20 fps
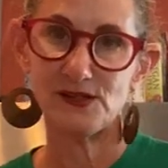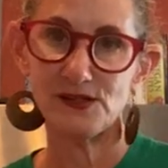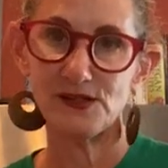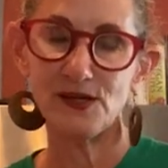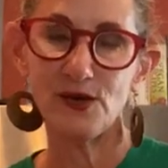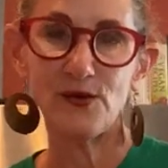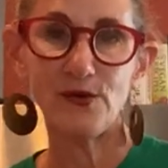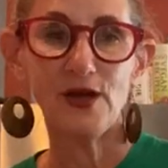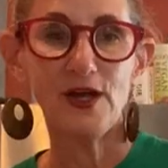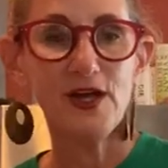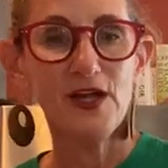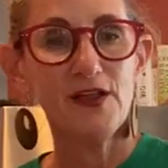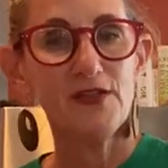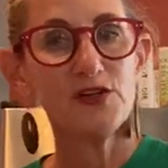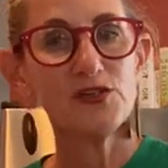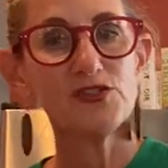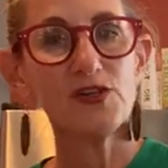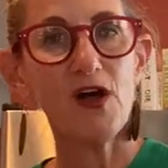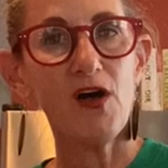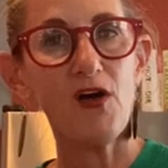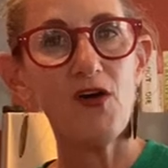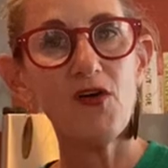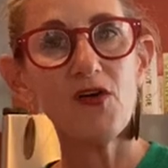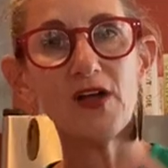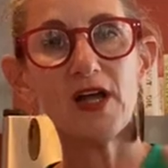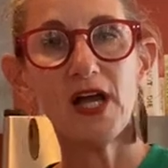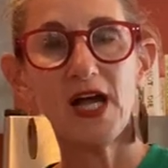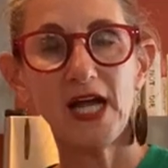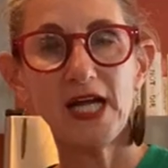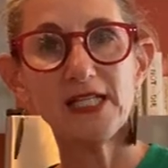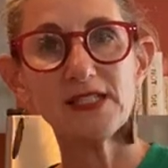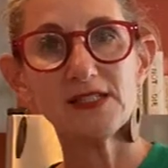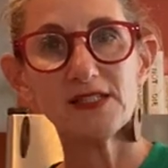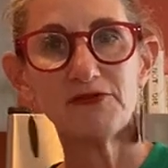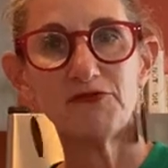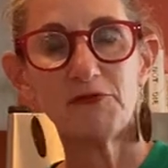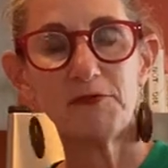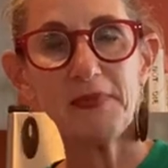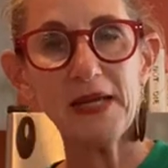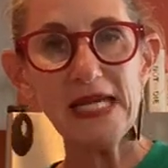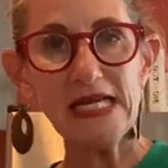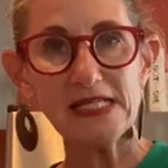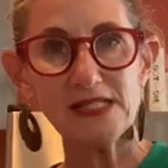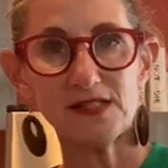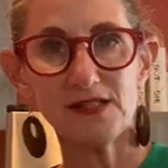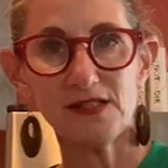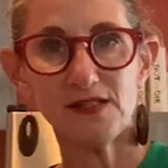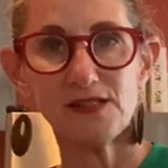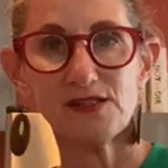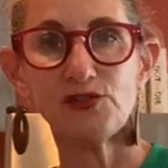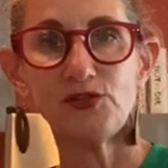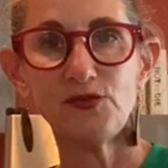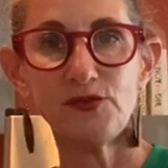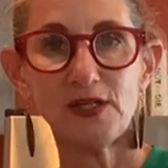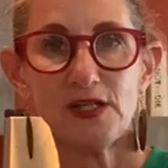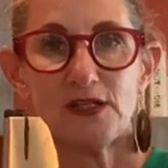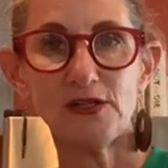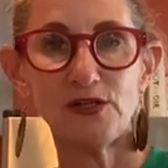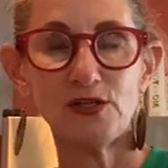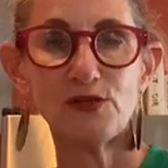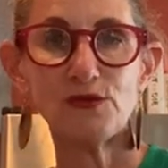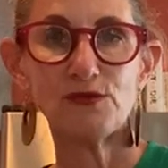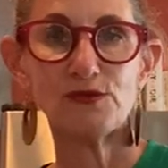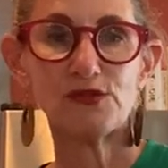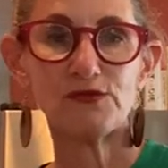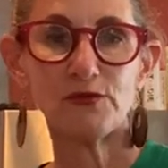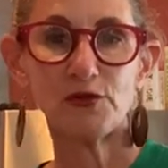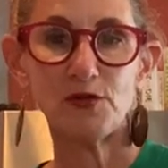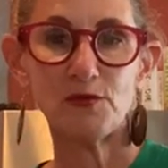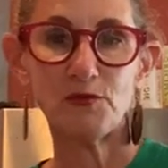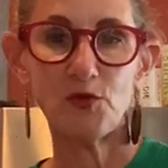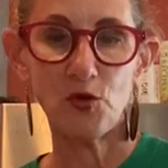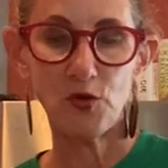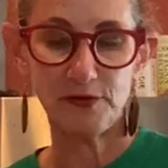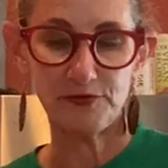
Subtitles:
So there's all kinds of bases you can use for the bowl.